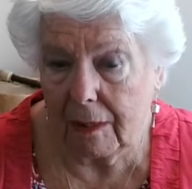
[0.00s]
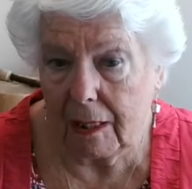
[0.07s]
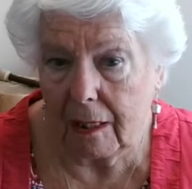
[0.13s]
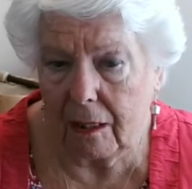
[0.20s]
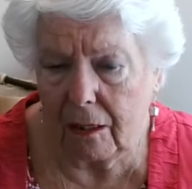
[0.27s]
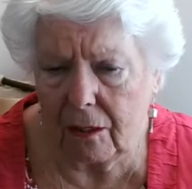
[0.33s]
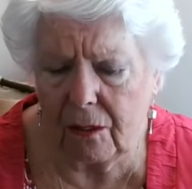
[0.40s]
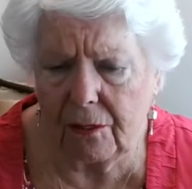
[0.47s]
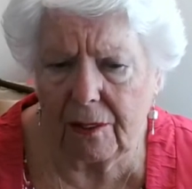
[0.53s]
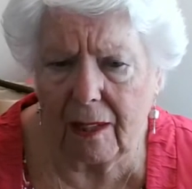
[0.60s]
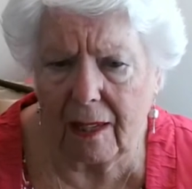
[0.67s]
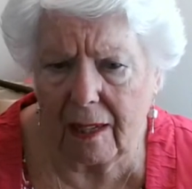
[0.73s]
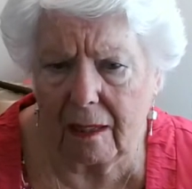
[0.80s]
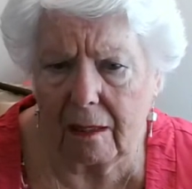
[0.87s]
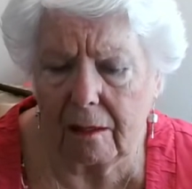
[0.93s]
earth,
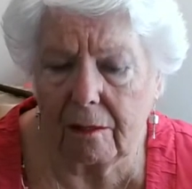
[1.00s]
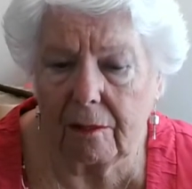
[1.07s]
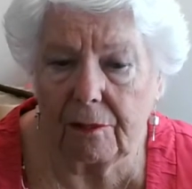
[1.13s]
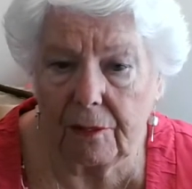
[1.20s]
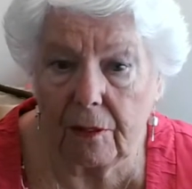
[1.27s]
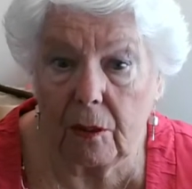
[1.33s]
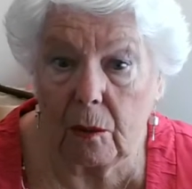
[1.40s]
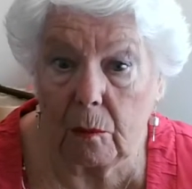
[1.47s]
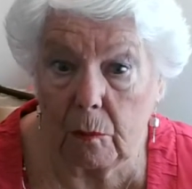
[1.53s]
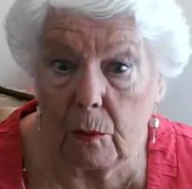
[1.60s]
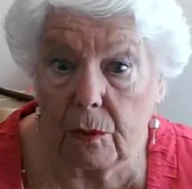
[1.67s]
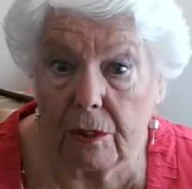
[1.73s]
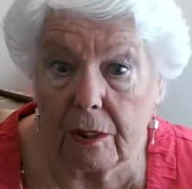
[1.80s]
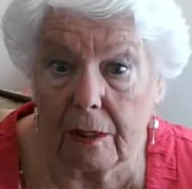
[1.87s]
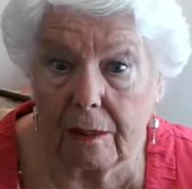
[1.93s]
air, fire and
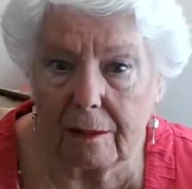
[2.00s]
water.